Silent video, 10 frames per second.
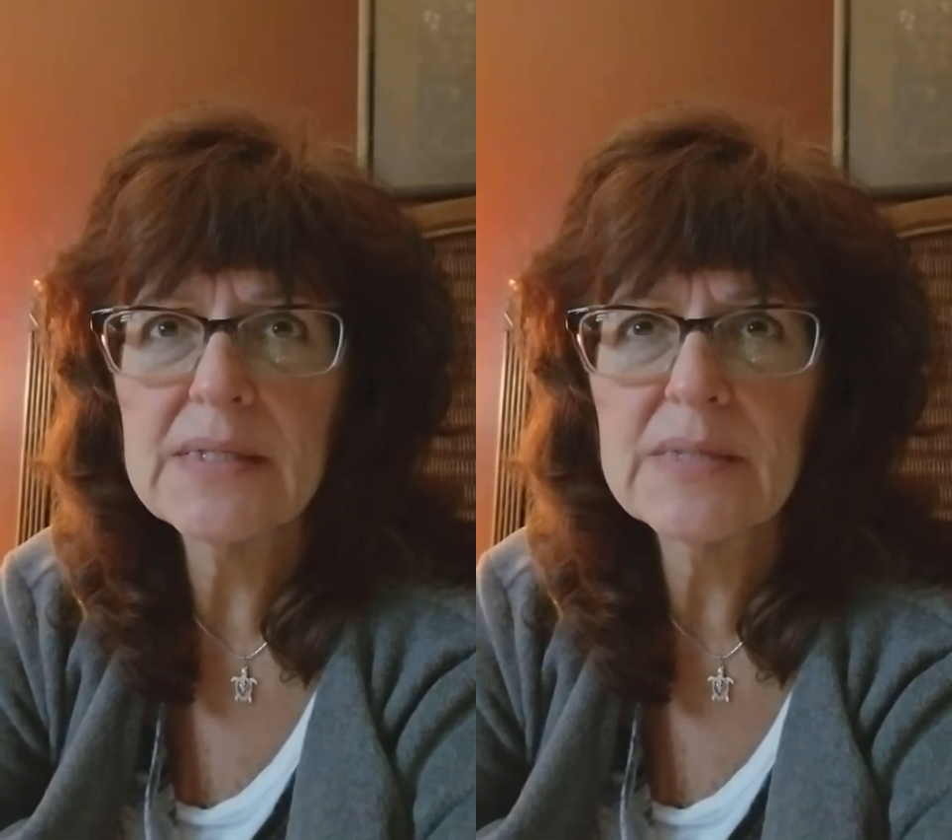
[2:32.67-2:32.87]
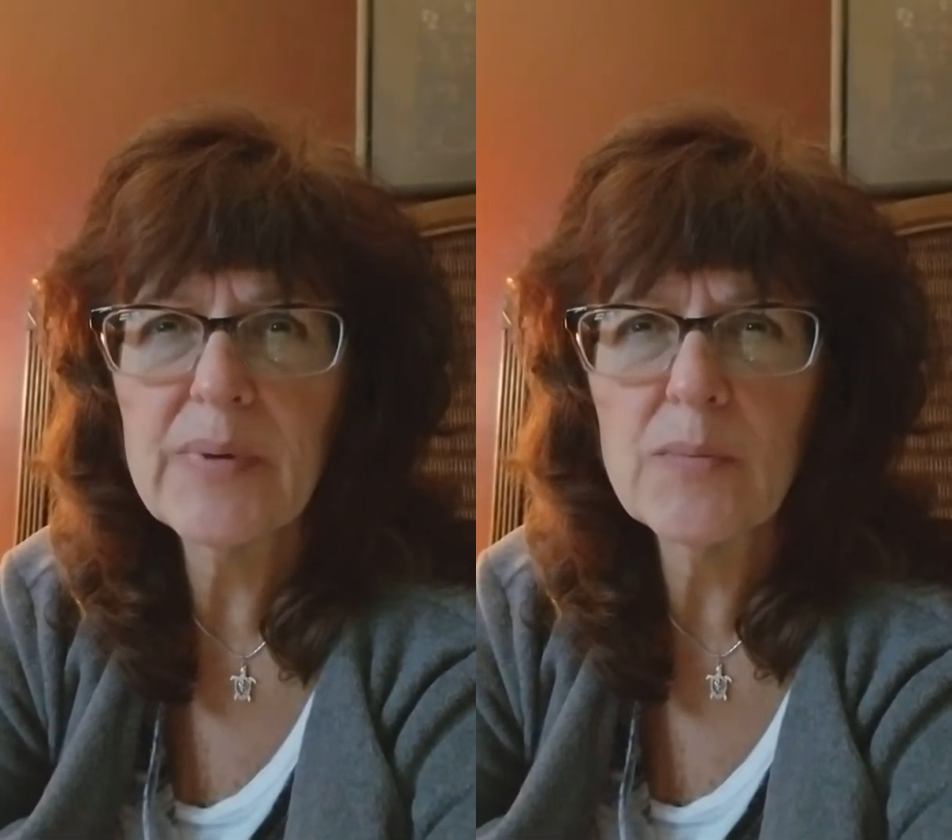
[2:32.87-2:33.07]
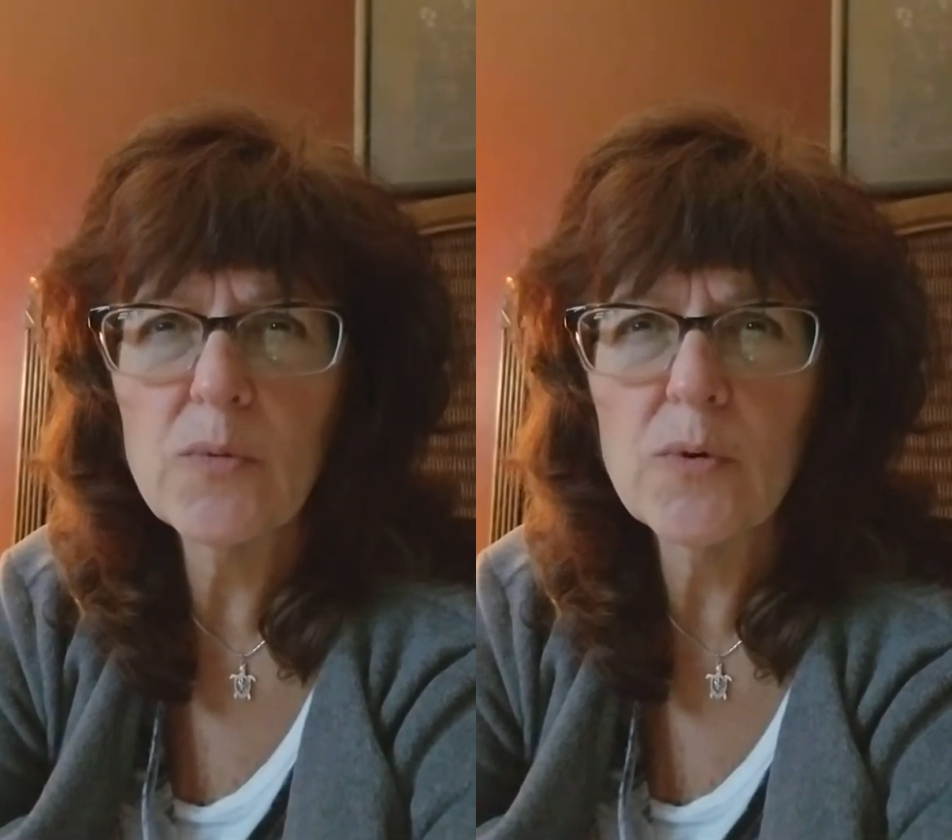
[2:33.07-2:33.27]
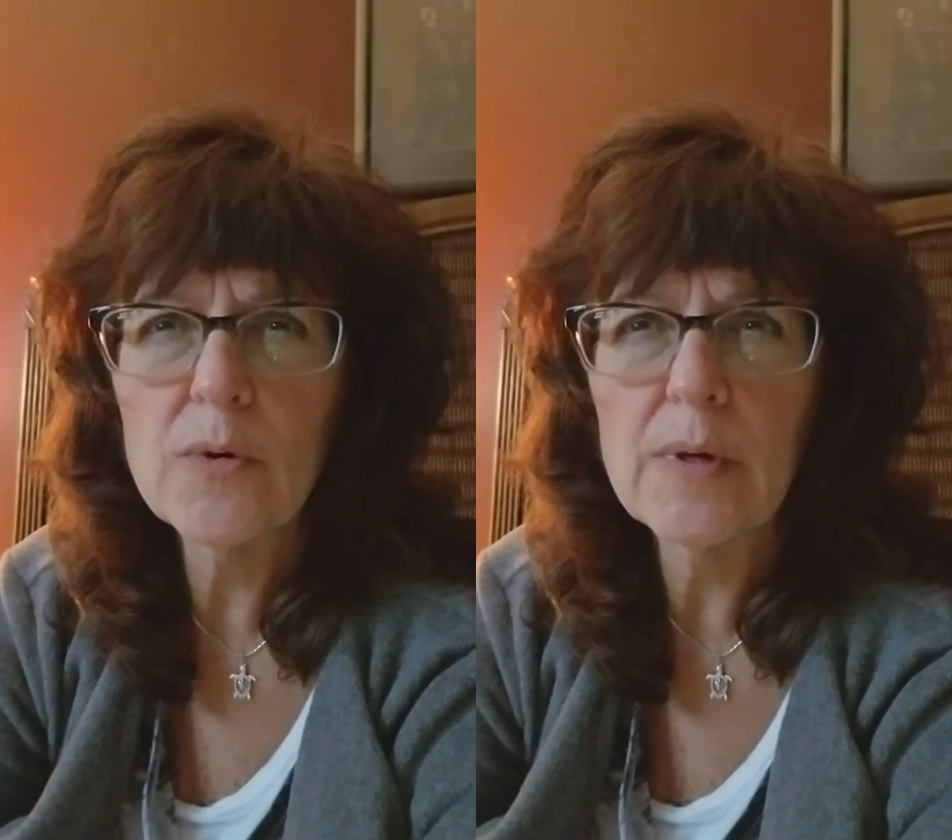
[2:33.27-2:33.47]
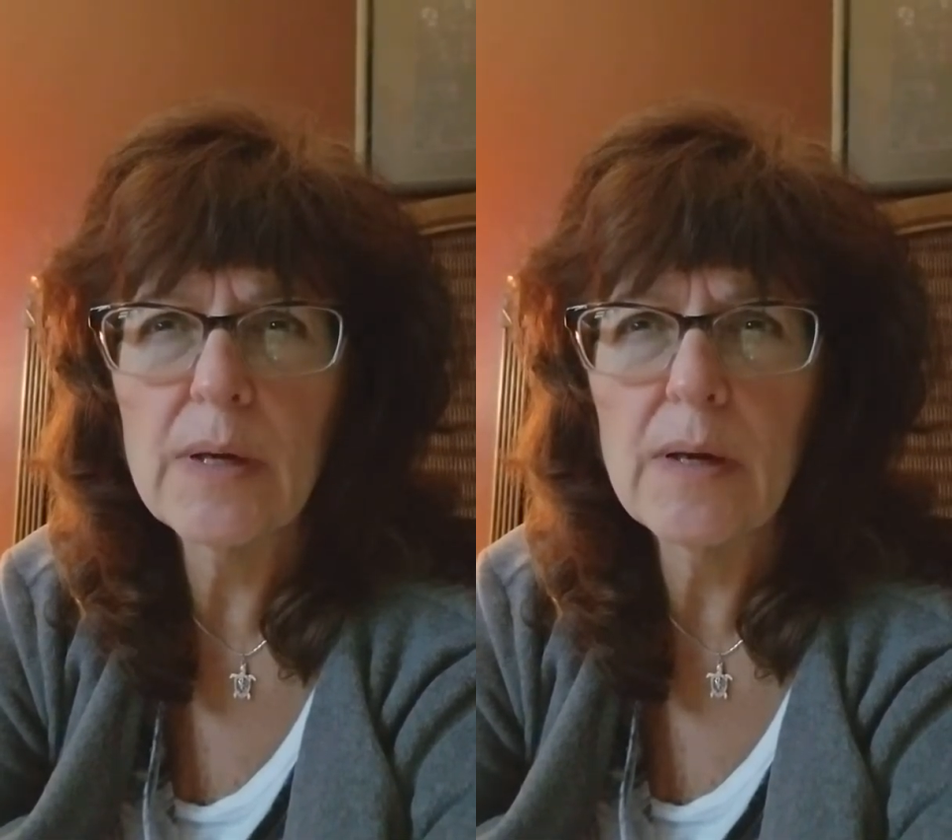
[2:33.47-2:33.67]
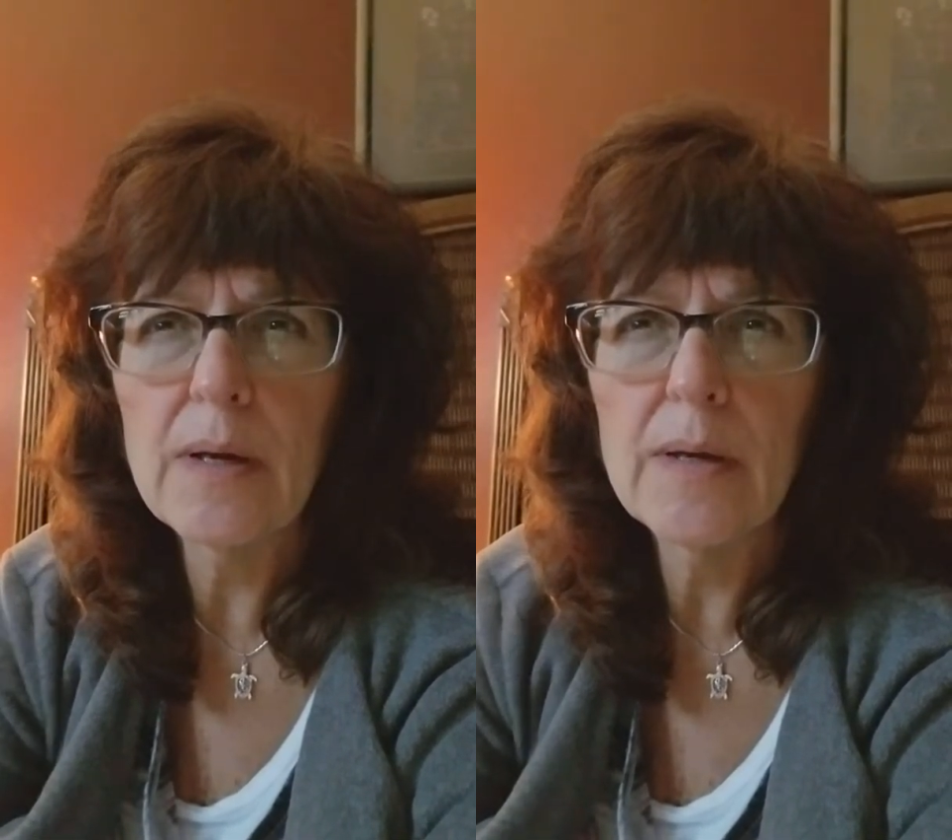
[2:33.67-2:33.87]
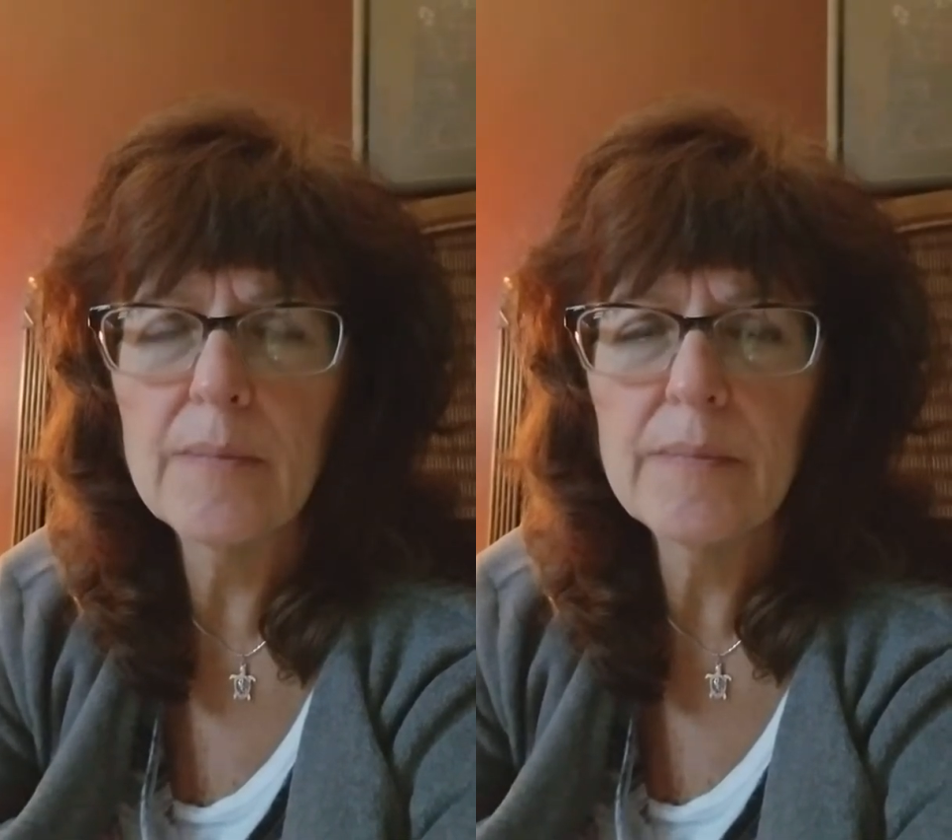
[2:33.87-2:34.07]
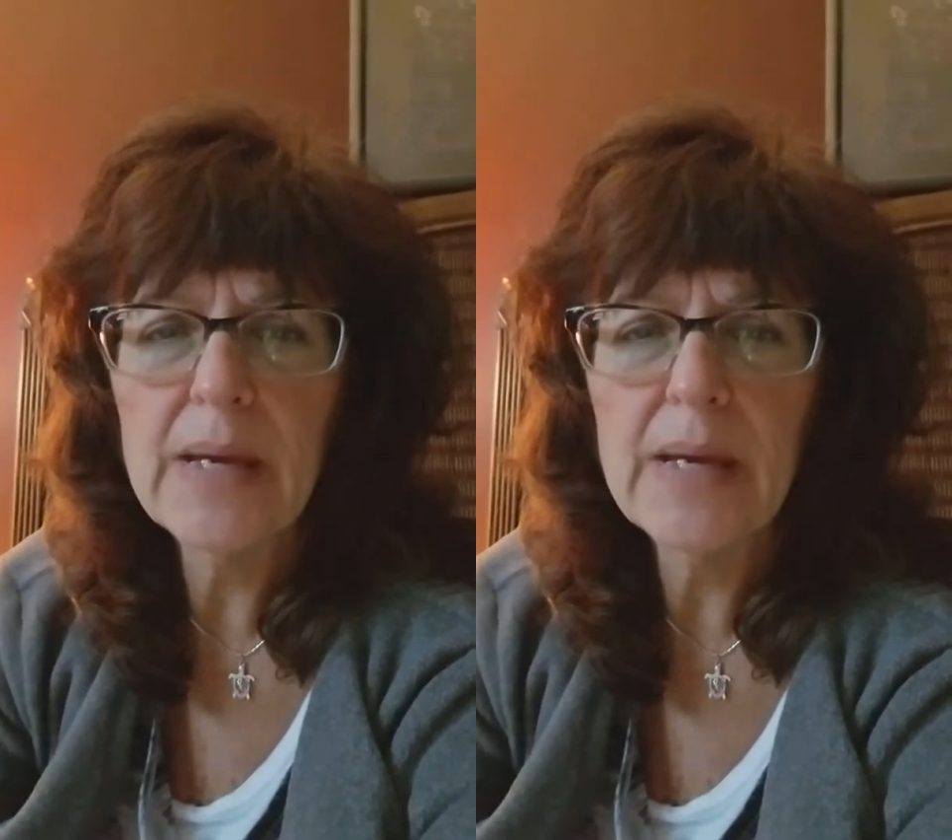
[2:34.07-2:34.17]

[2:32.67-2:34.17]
It's been more um,